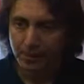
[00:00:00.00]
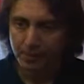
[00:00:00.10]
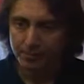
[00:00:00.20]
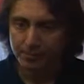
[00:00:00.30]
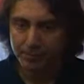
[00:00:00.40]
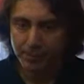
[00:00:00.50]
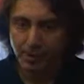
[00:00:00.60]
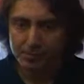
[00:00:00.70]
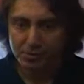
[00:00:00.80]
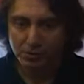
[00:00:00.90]
Yeah.
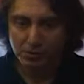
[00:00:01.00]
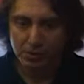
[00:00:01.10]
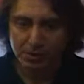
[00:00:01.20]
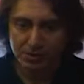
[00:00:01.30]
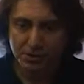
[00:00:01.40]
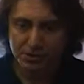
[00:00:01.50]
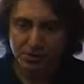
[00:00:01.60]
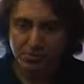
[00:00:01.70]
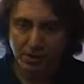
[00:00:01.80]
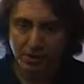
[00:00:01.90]
Yeah, absolutely. The
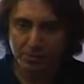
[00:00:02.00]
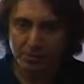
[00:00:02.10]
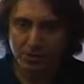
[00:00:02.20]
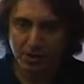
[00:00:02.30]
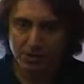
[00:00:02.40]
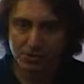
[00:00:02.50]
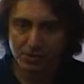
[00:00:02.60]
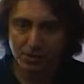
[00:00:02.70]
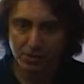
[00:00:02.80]
system's got to be changed,